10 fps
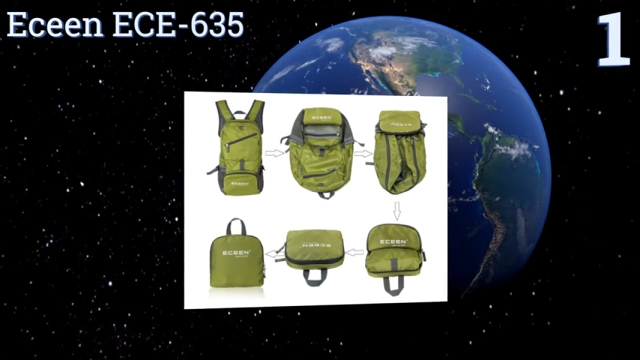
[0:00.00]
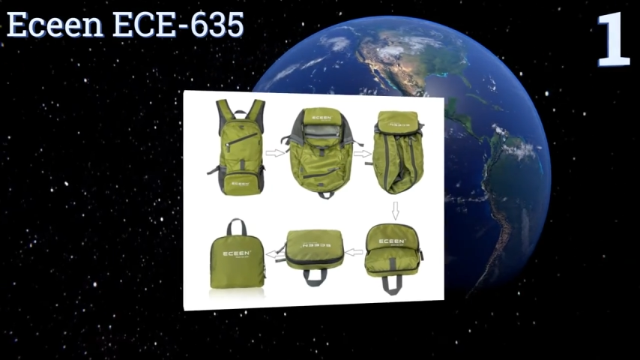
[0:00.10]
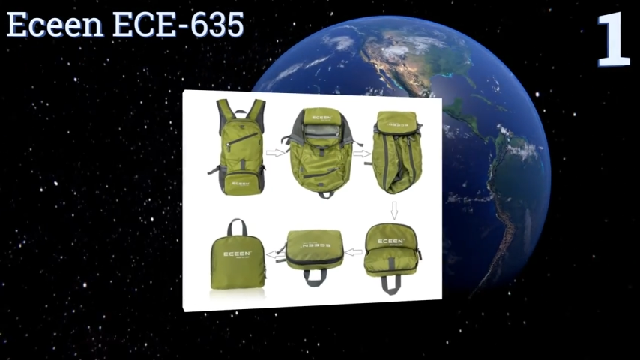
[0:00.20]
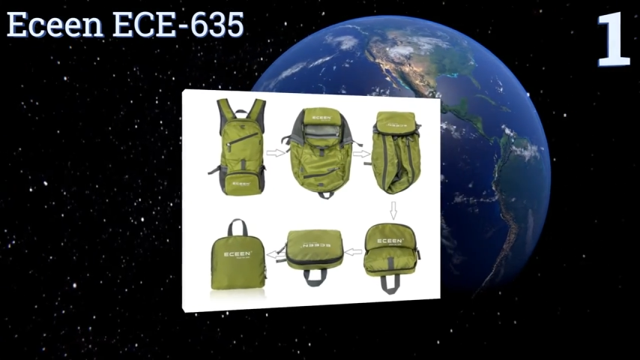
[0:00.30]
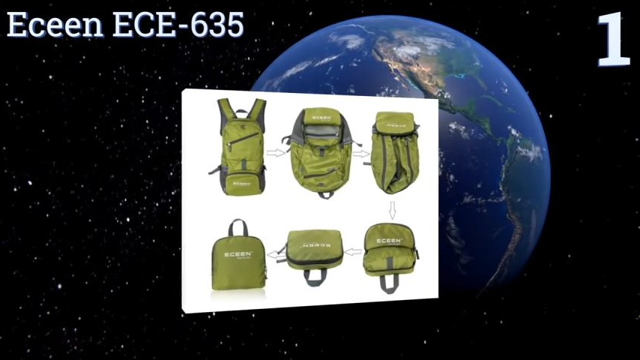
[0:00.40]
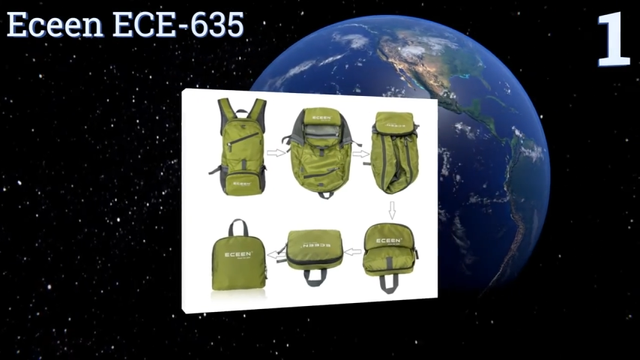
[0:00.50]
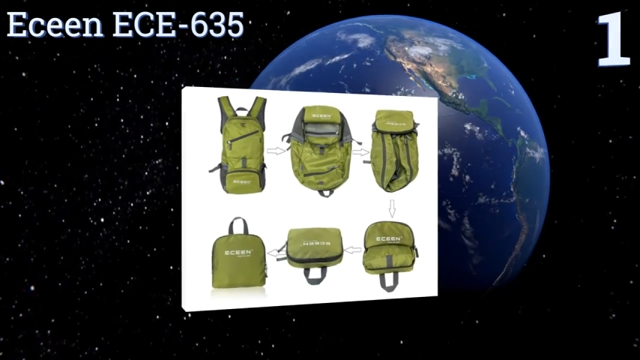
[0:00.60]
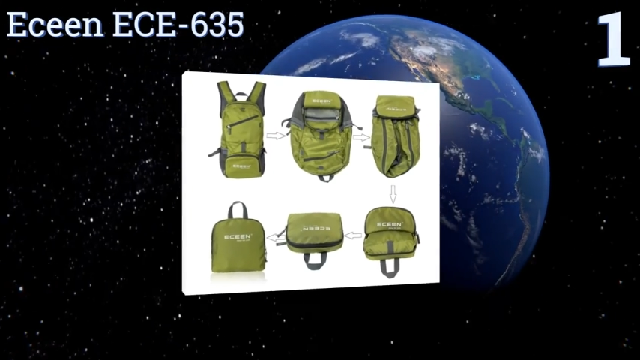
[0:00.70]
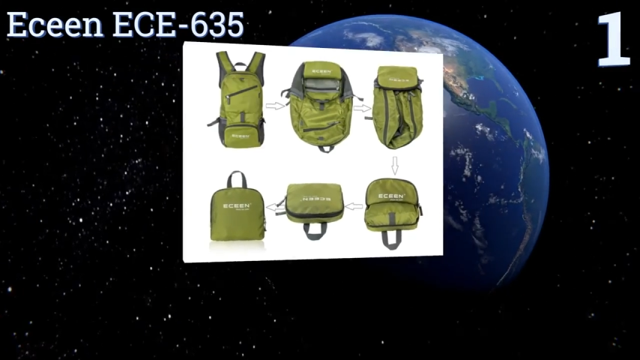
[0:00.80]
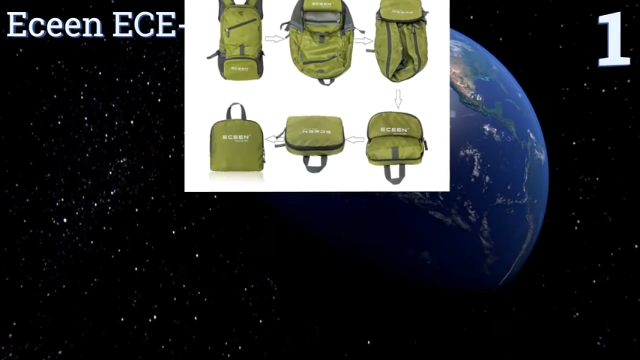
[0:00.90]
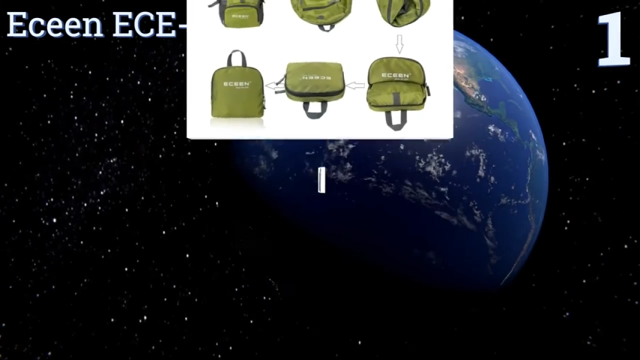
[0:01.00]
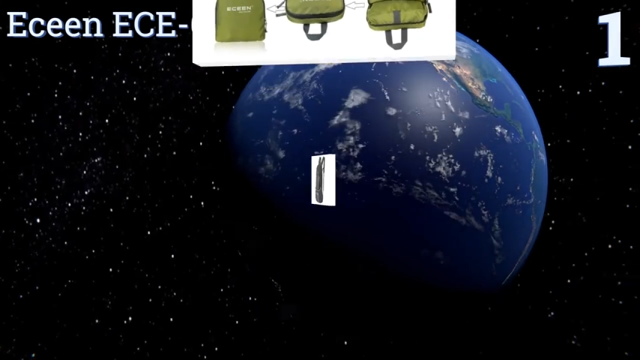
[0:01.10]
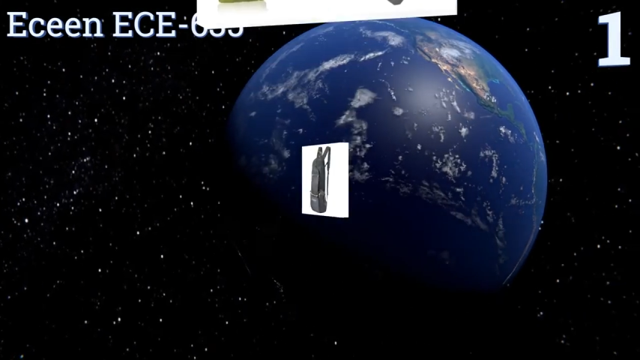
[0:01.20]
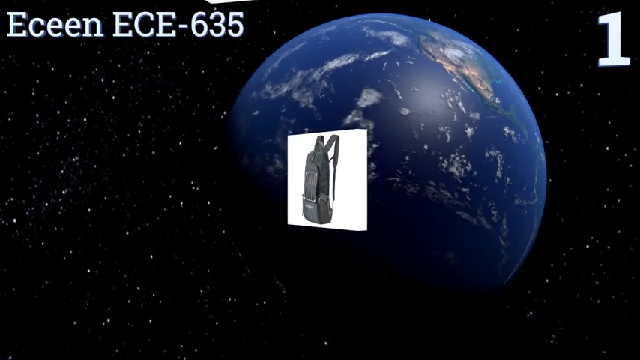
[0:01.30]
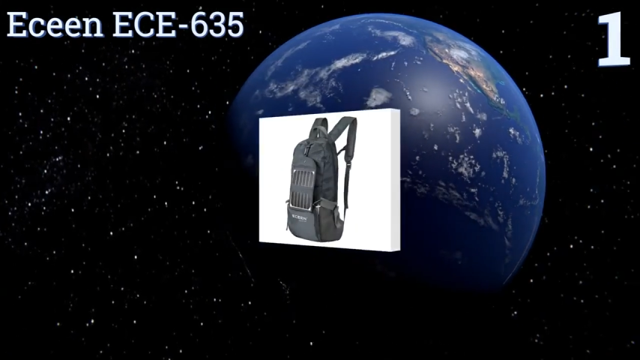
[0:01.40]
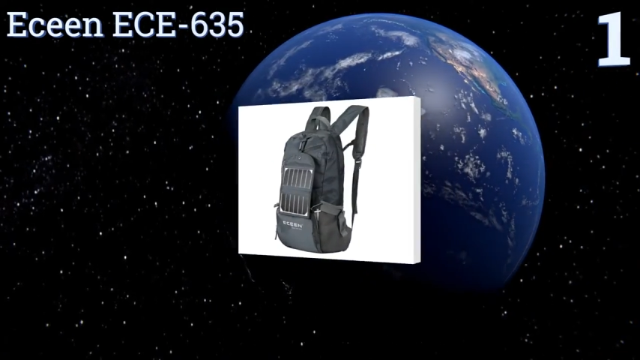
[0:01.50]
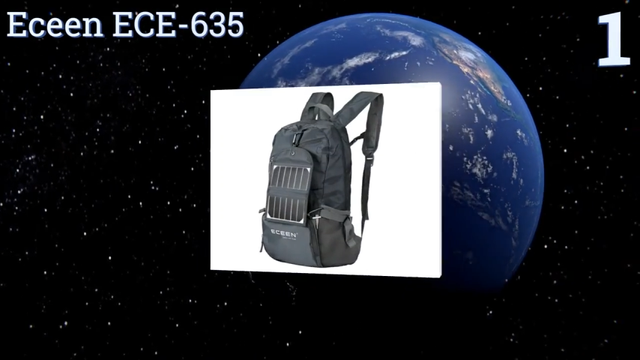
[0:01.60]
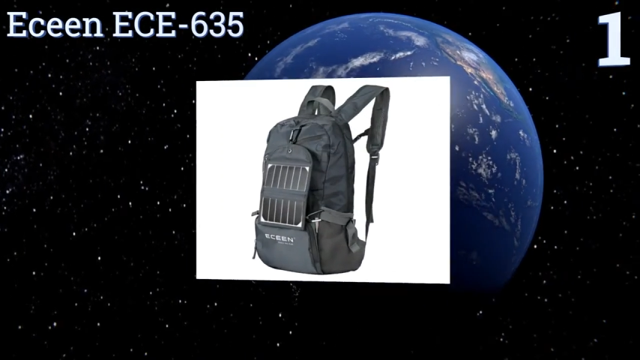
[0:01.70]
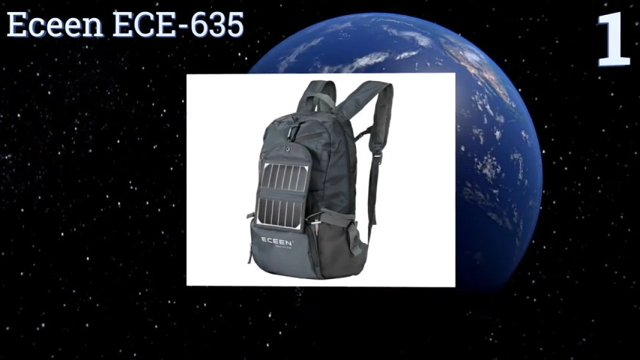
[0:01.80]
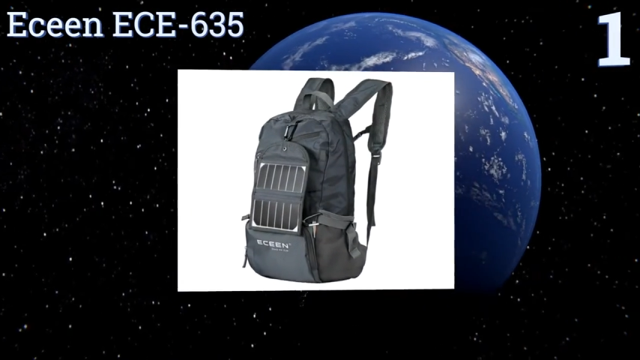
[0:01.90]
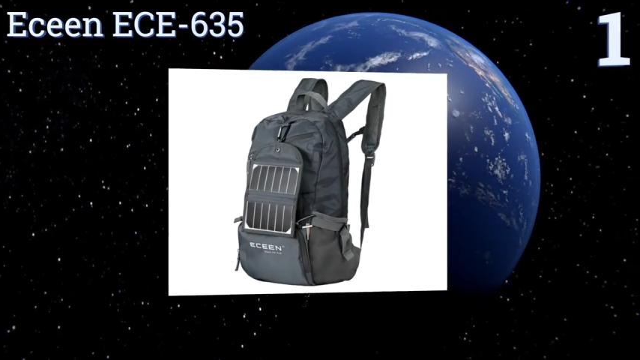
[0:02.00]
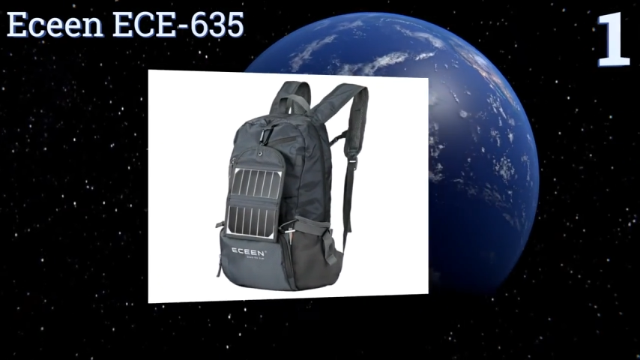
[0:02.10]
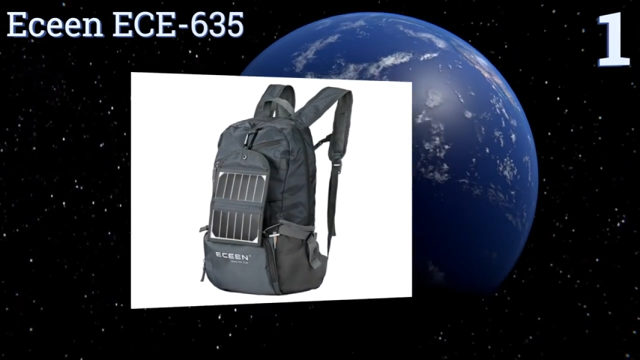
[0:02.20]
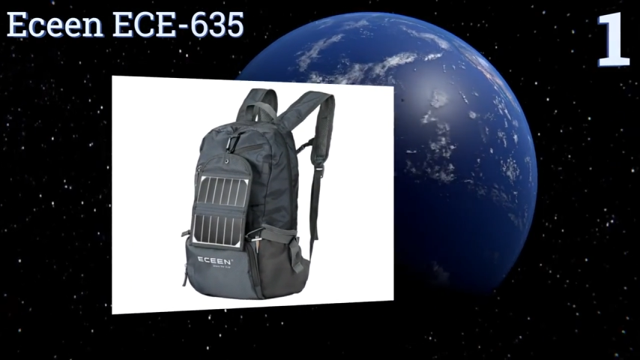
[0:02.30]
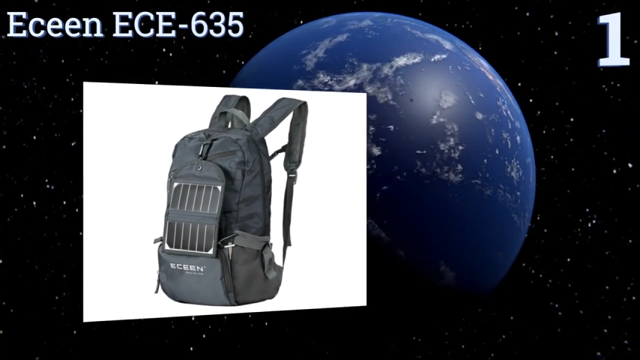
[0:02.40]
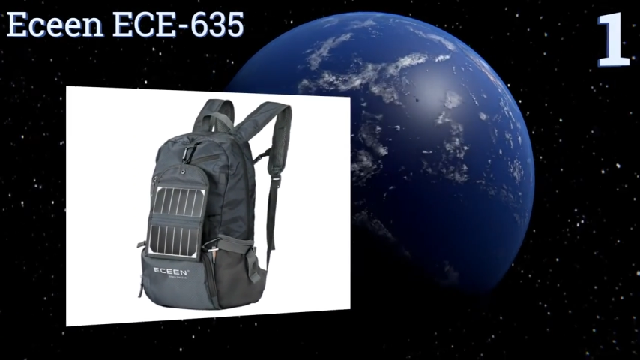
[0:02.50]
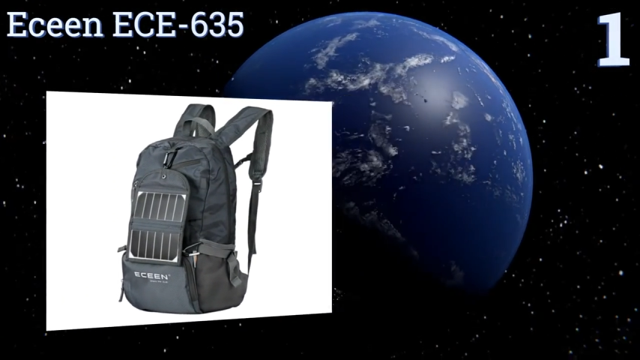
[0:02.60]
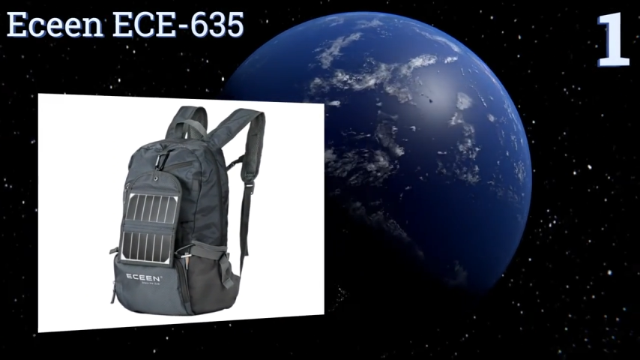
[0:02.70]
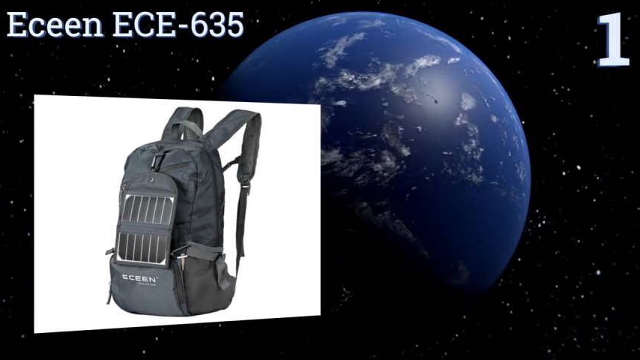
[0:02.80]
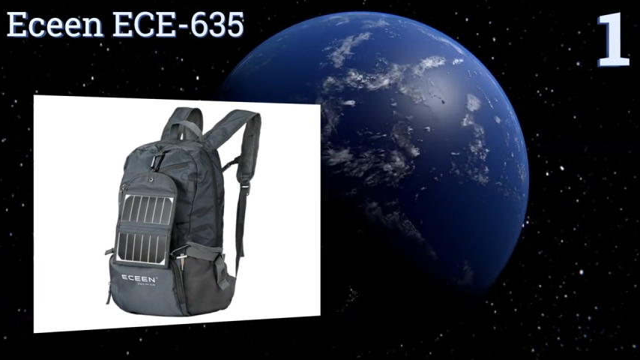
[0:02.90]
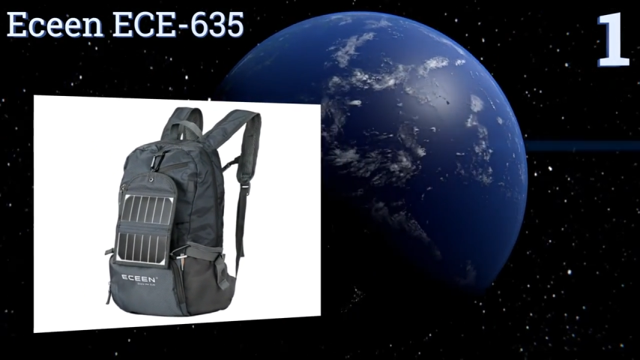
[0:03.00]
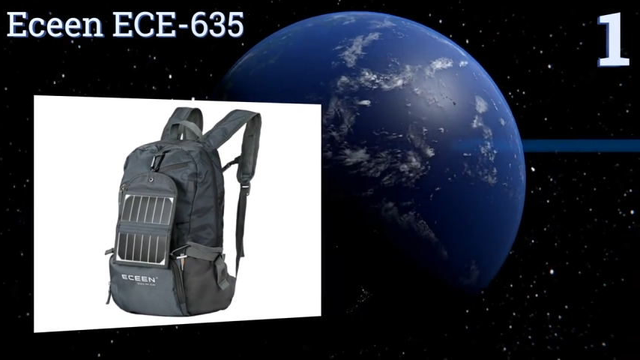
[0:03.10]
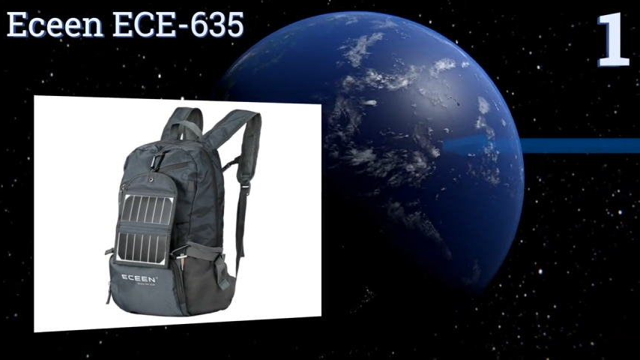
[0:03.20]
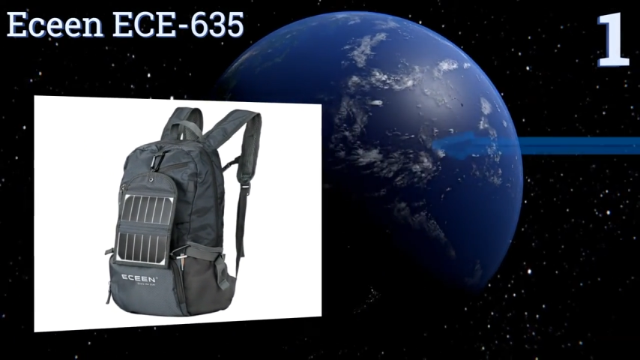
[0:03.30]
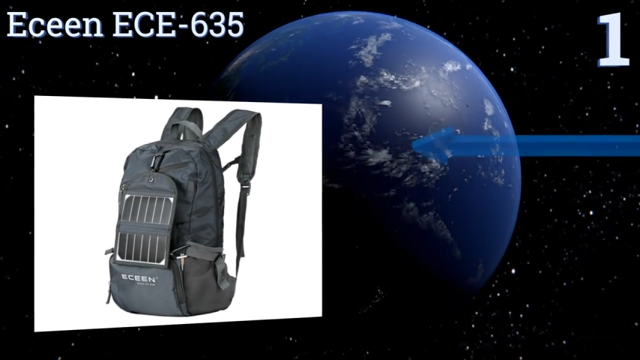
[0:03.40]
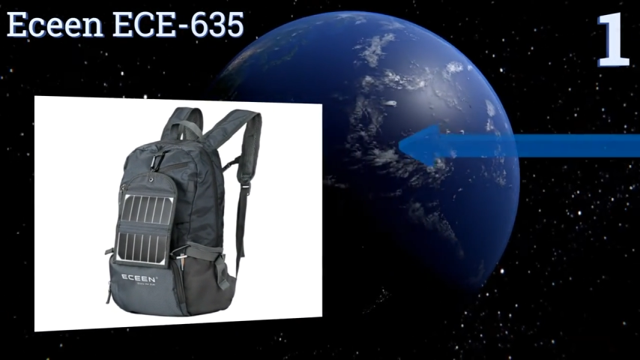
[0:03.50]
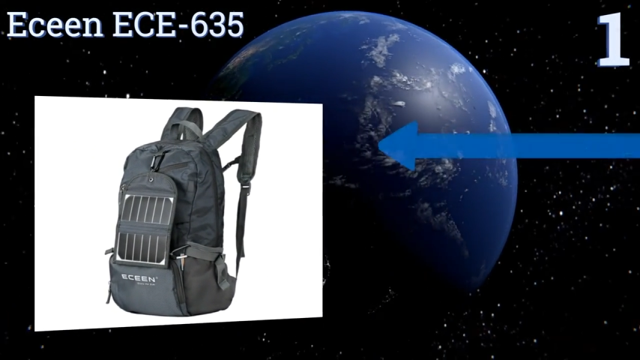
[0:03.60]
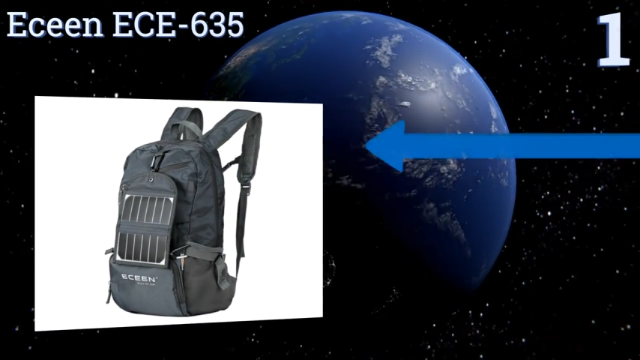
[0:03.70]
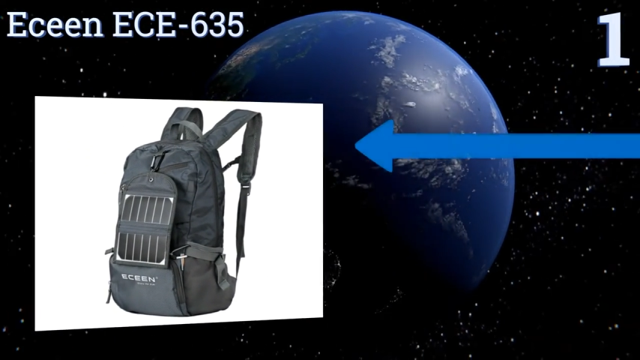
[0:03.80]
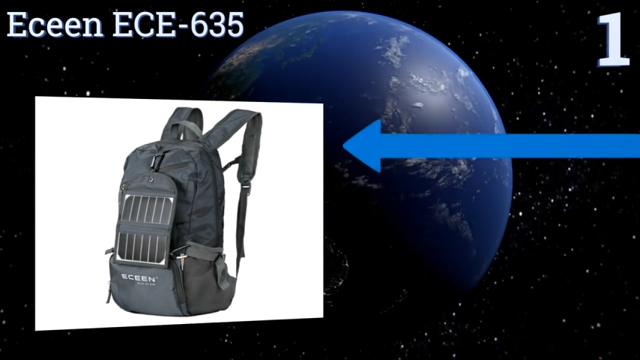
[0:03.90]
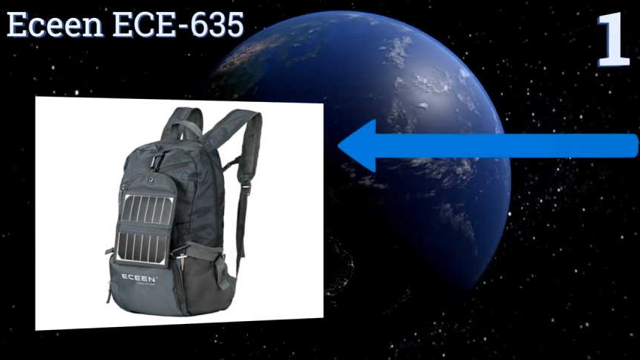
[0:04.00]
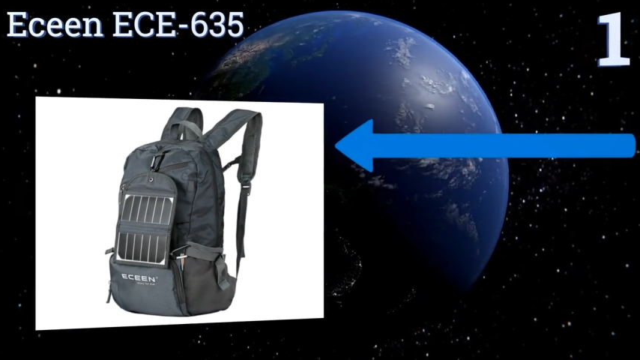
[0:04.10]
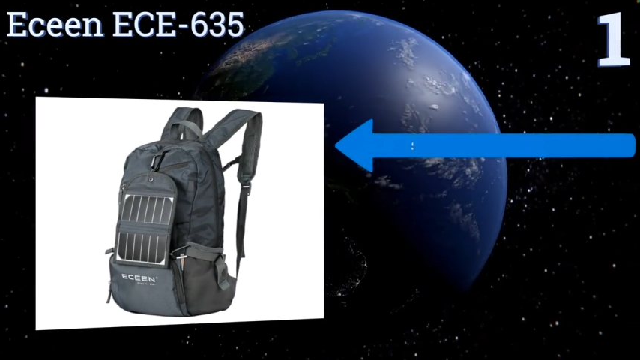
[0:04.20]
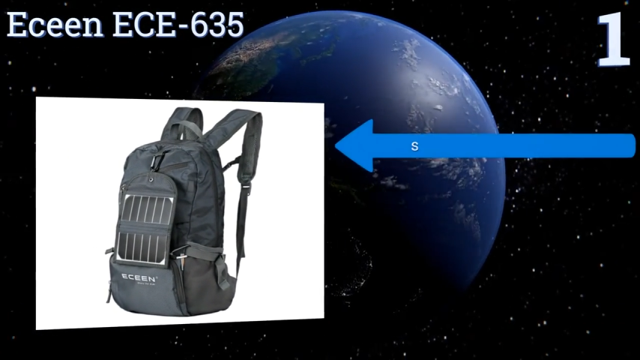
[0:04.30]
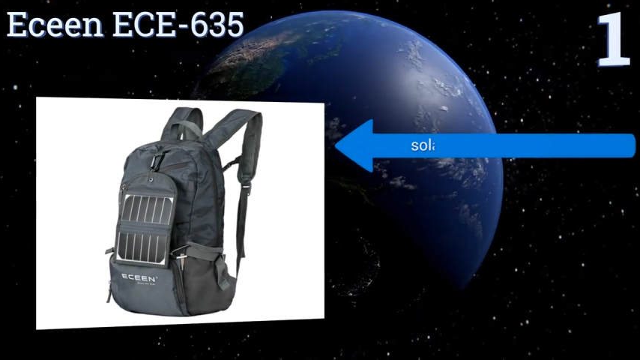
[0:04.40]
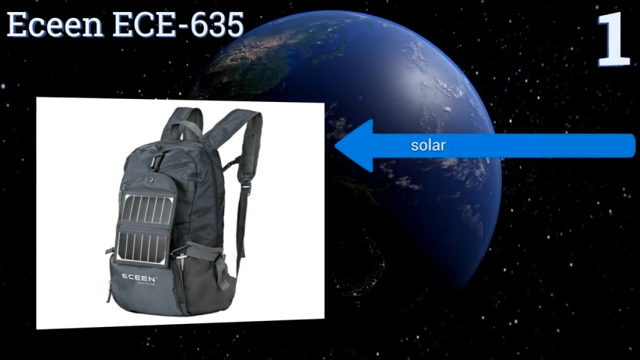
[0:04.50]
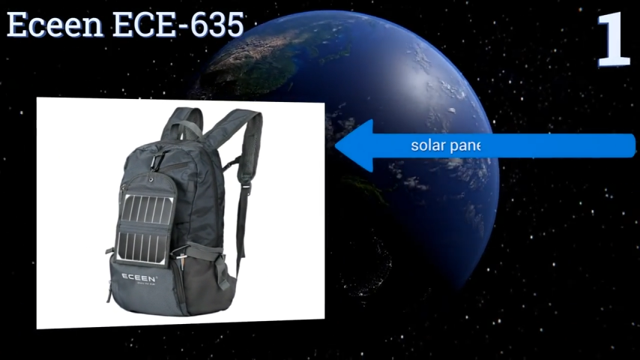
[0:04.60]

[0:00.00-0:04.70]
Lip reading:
Nobody's mouth can be seen.